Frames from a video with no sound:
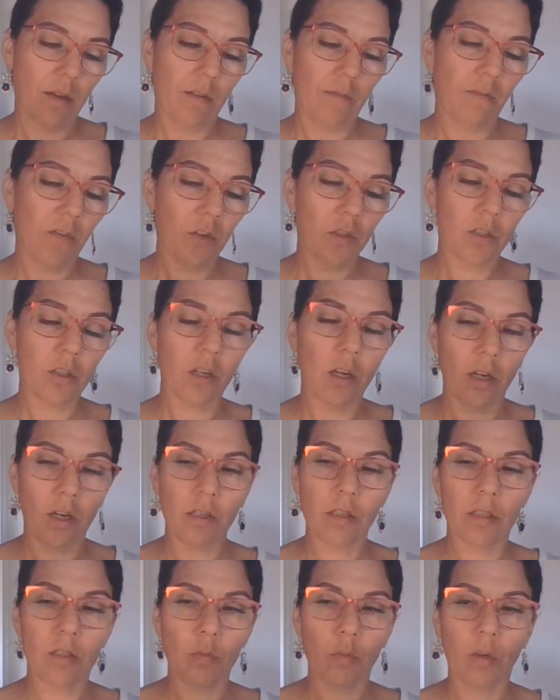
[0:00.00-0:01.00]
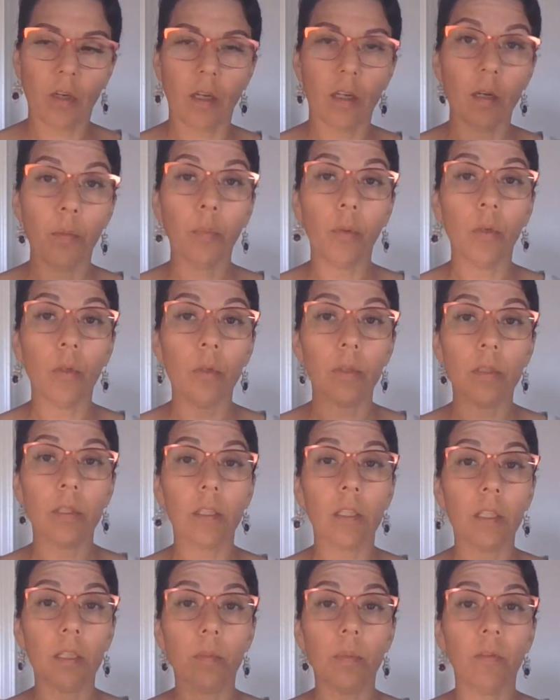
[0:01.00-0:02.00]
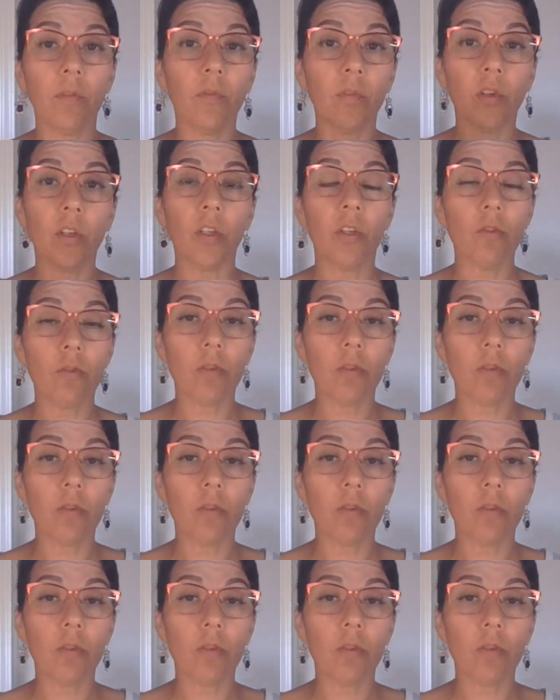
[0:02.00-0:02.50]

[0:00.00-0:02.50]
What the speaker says: First cards we're going to pull is going to be for you,